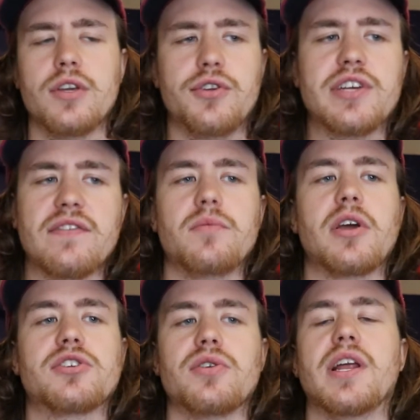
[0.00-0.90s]
You just have to
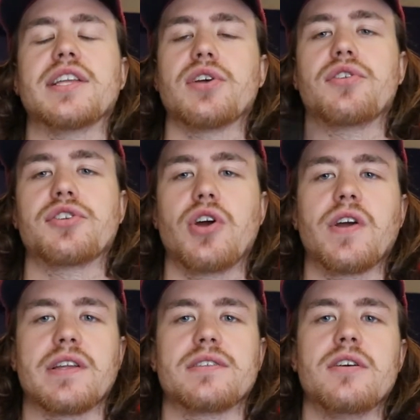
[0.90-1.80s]
make sure it hits all the
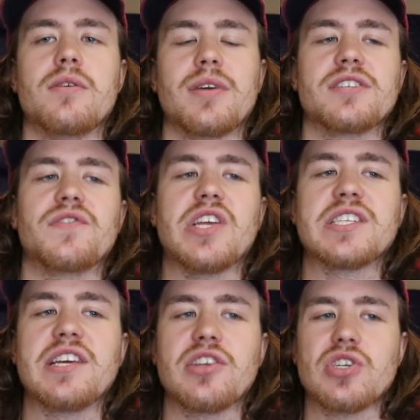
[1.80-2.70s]
targets. Because if it
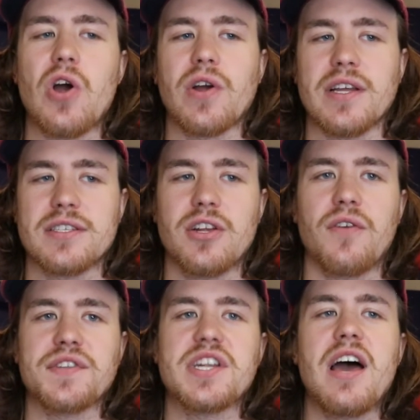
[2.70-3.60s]
doesn't hit the targets,
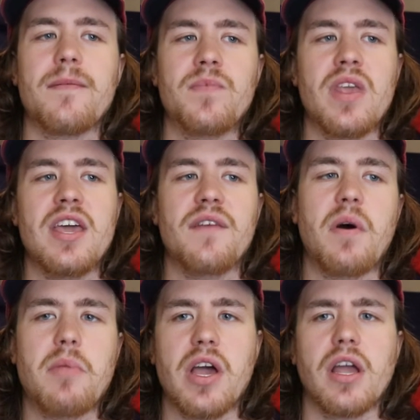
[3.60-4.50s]
if
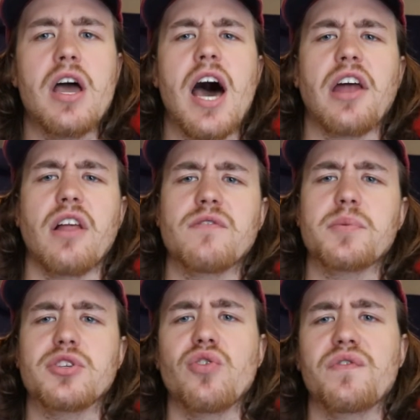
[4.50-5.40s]
I'm like, I'd love to
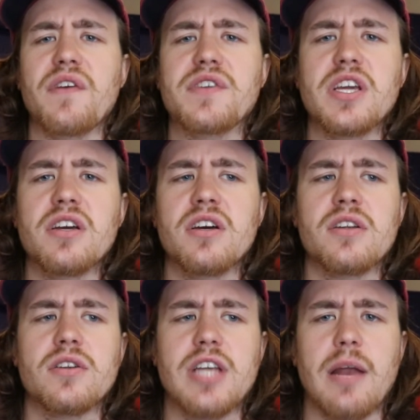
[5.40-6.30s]
be 250,
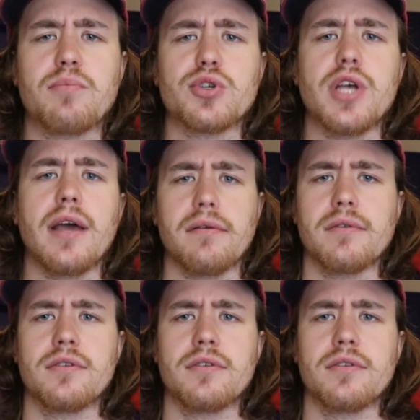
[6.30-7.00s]
10%,